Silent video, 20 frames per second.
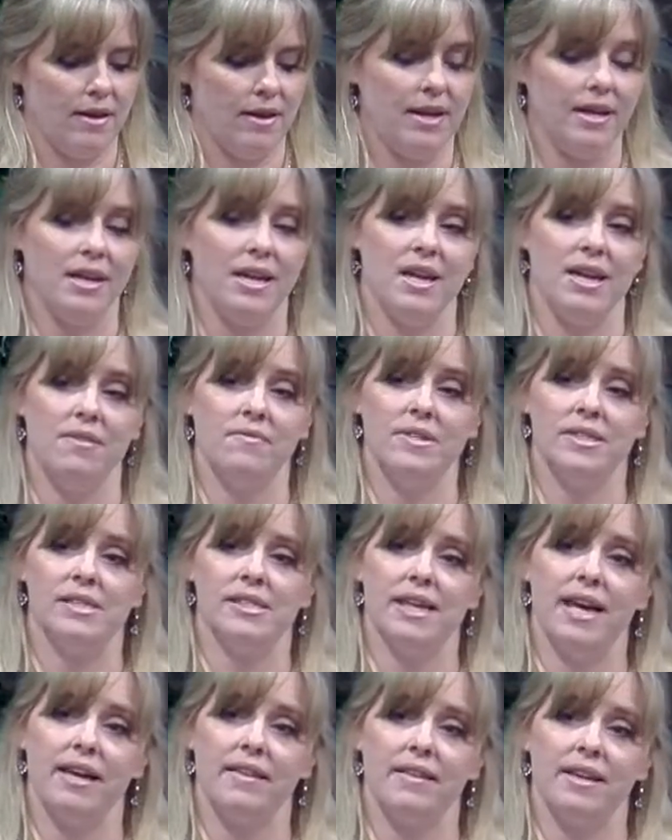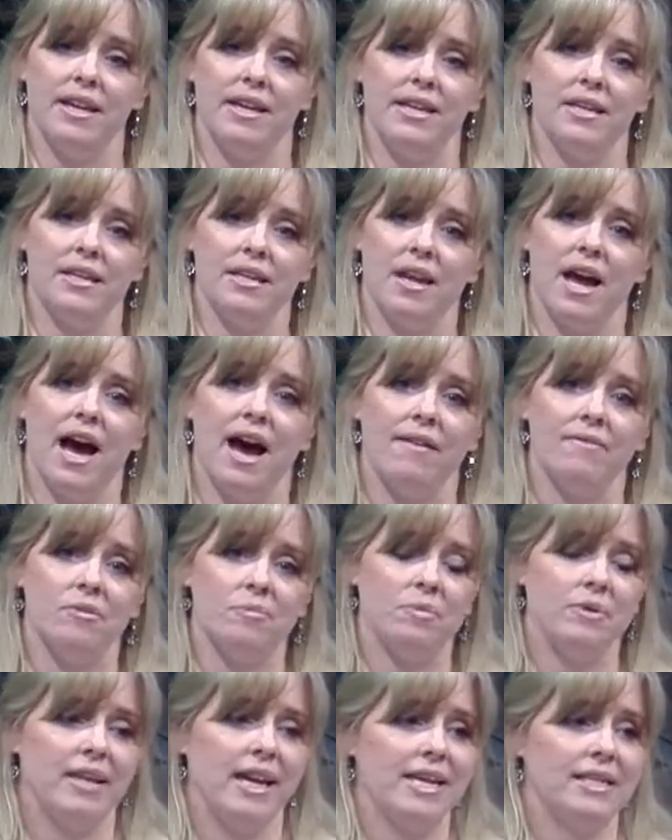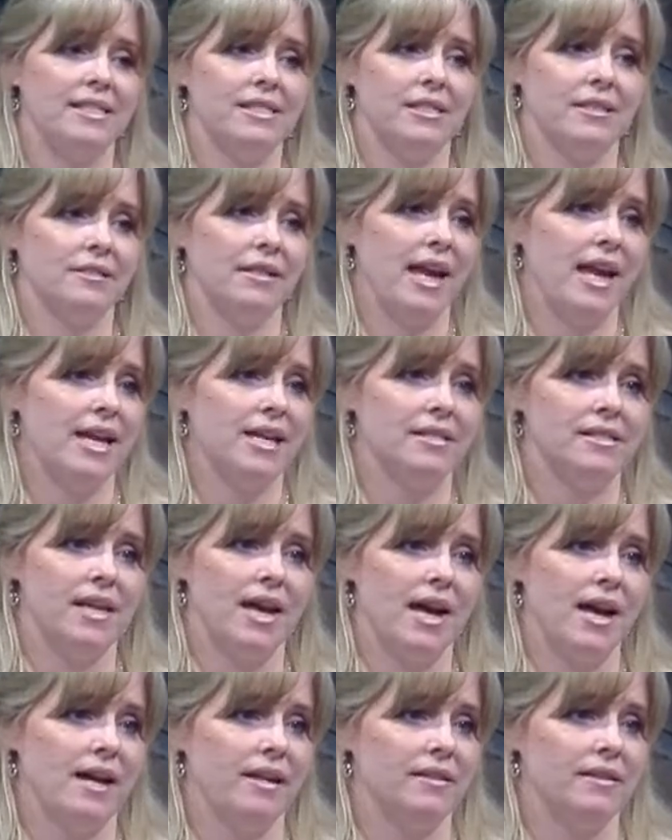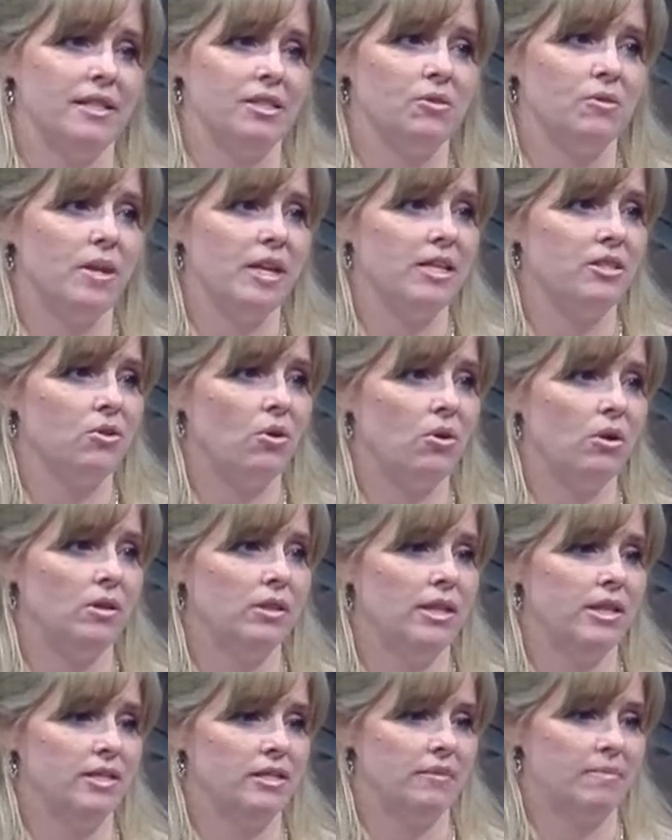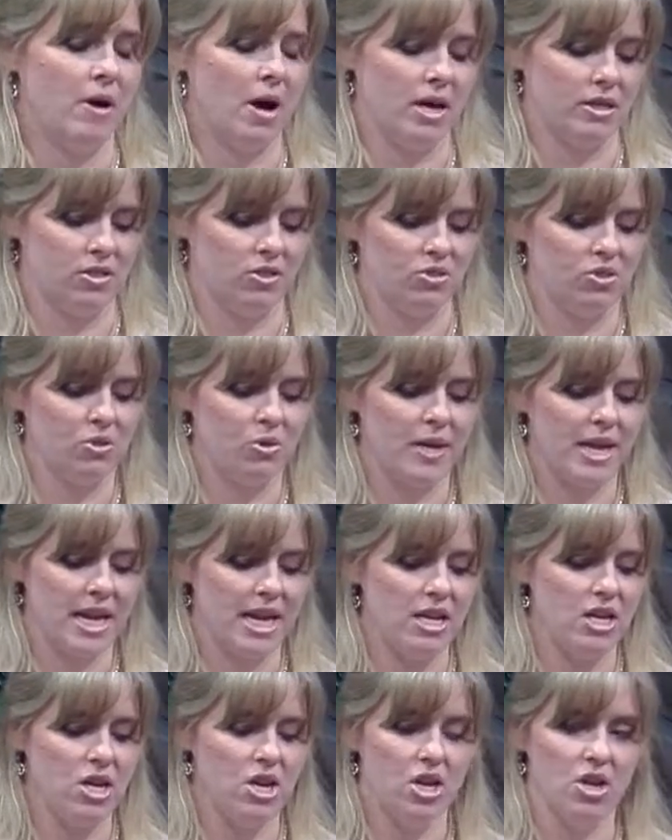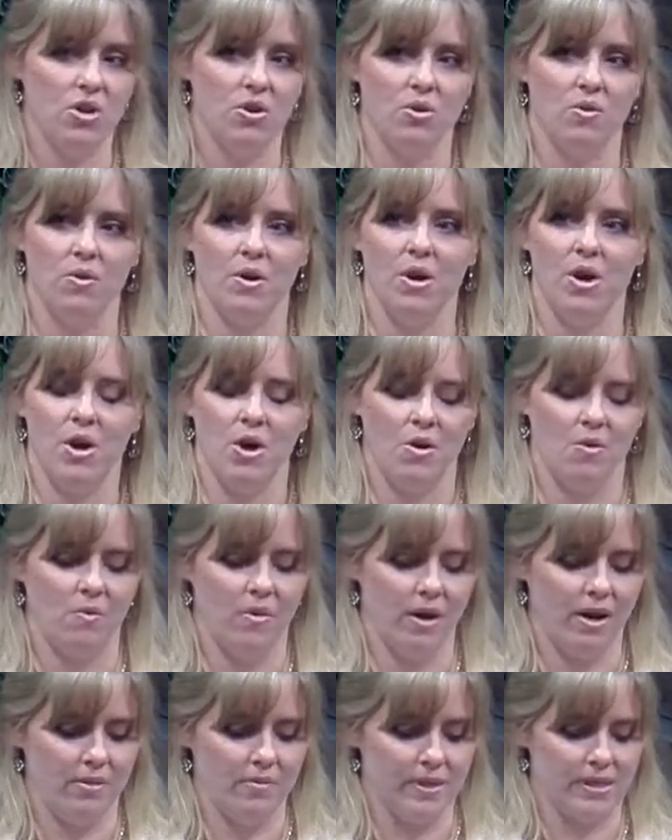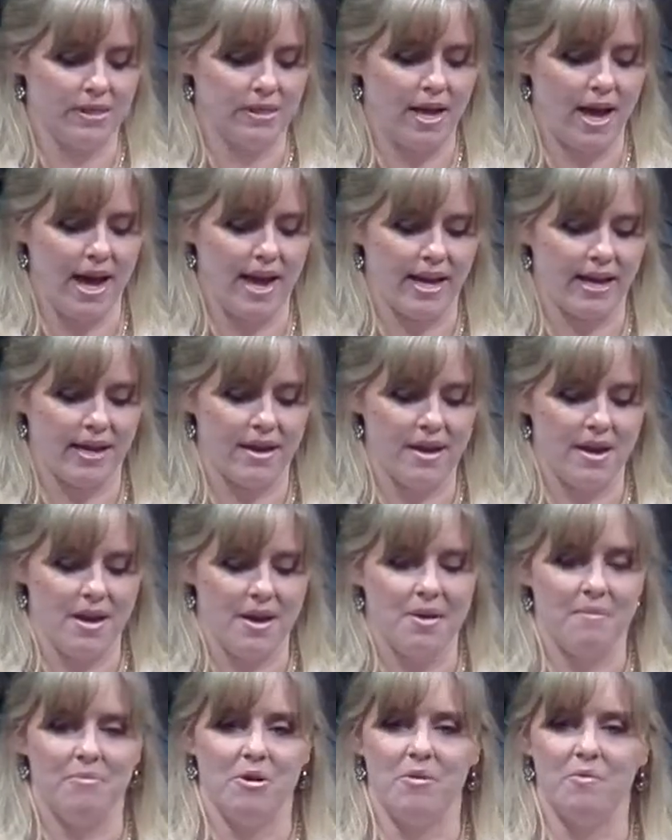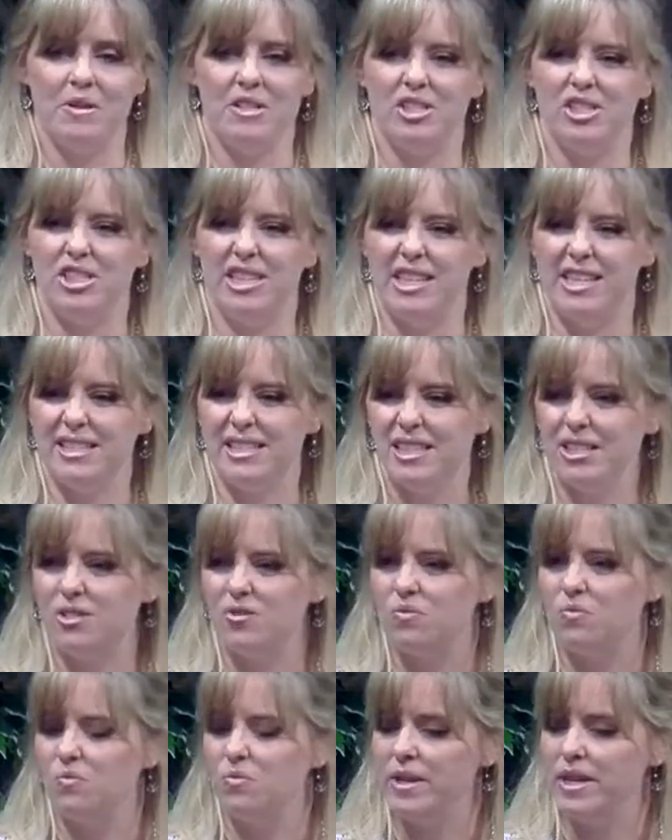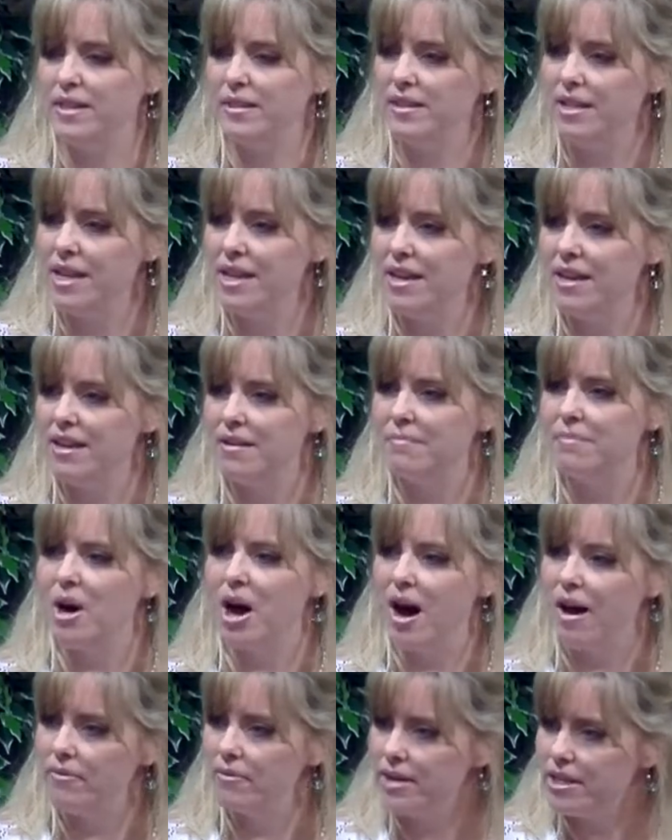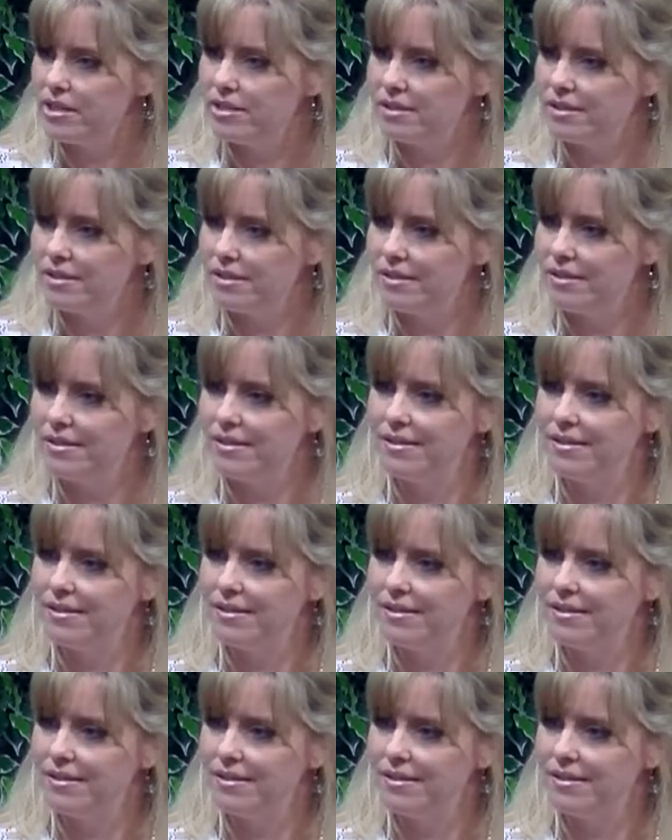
And he even said that he didn't have a place to lay his head. That's what he told his apostles. So he knew what it was like. But was Jesus really impoverished?